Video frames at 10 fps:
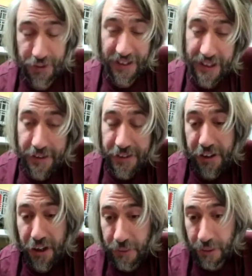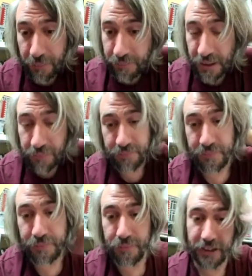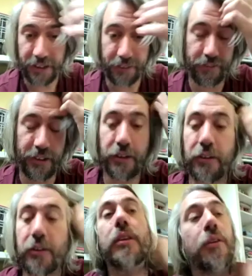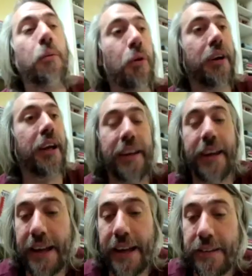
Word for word: By the end of the term, I'm I'm like you know the Walking Dead.